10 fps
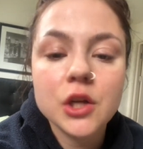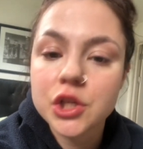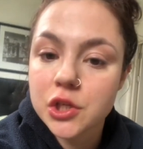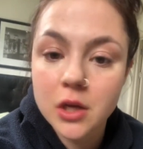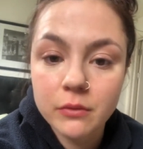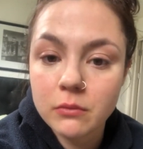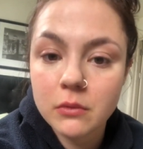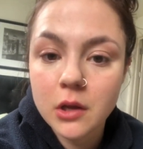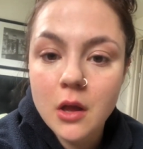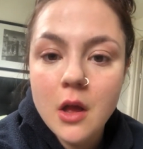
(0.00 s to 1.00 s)
just don't.
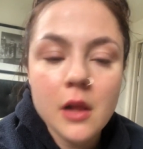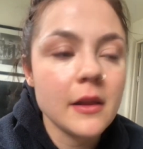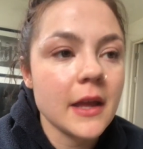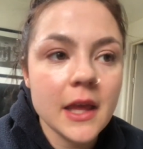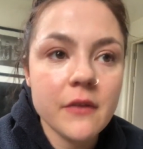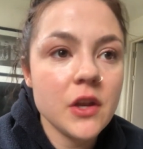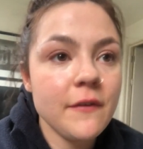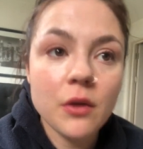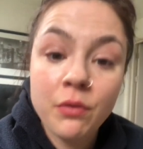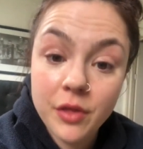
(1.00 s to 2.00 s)
Even
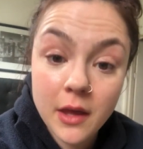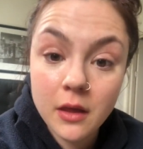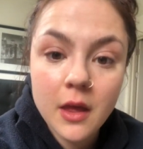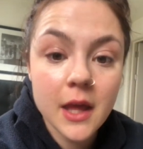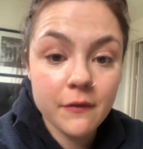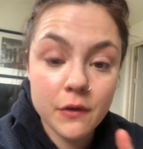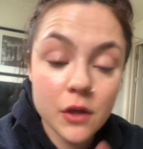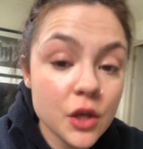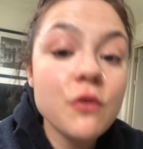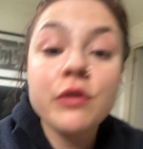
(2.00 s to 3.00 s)
if you think
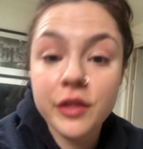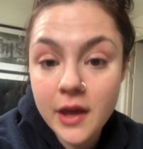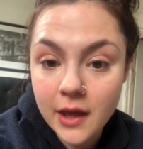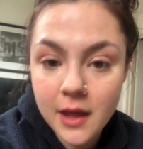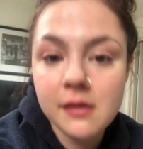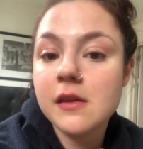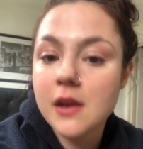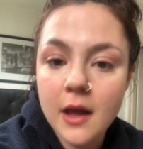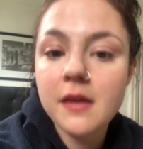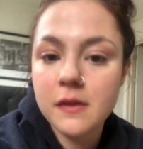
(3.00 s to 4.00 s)
it's a
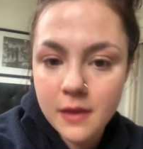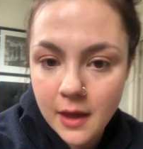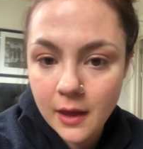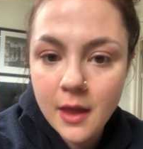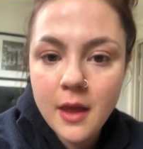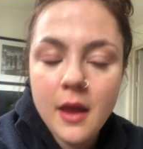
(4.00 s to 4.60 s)
nice thing,